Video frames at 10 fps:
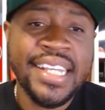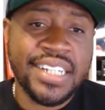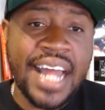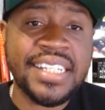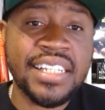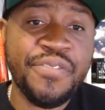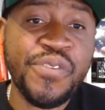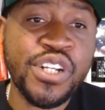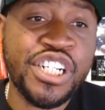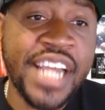So that does
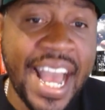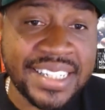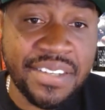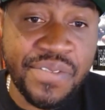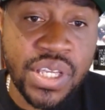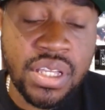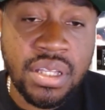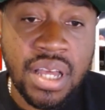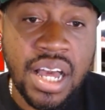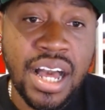it for
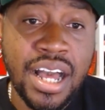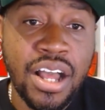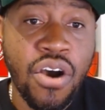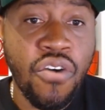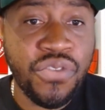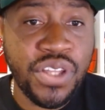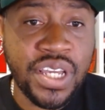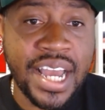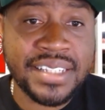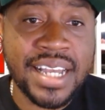Jacksonville. Uh, hopefully,
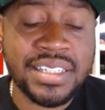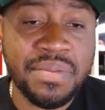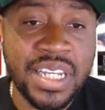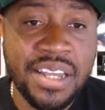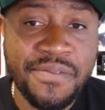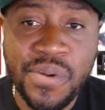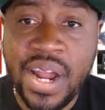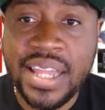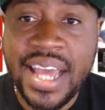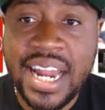you guys got some good info
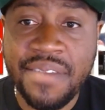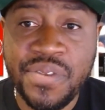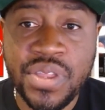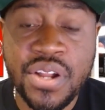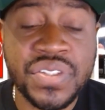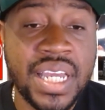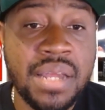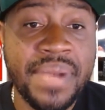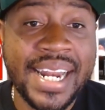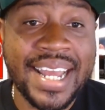out of that. If there's
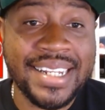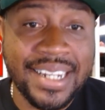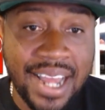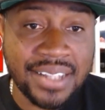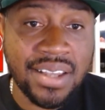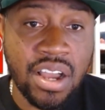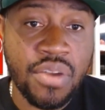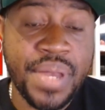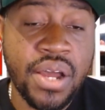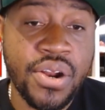anybody I did not
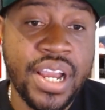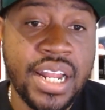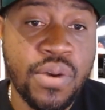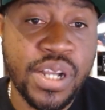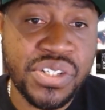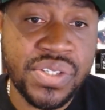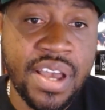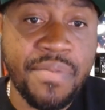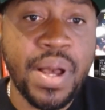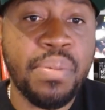talk about or any questions
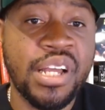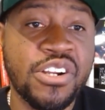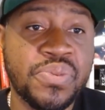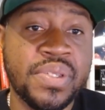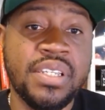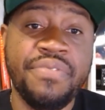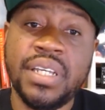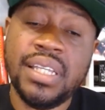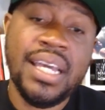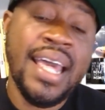you have about players
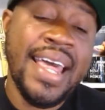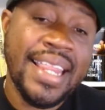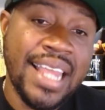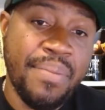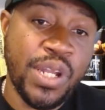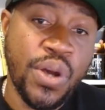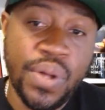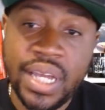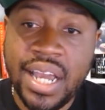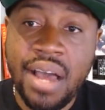specifically, let me
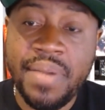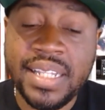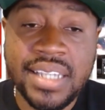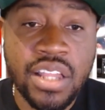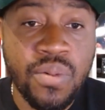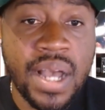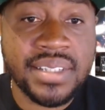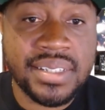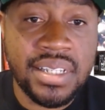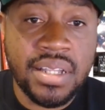know in the comments.
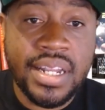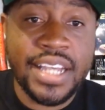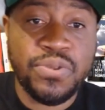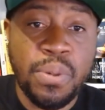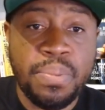Otherwise, I'll see you on the next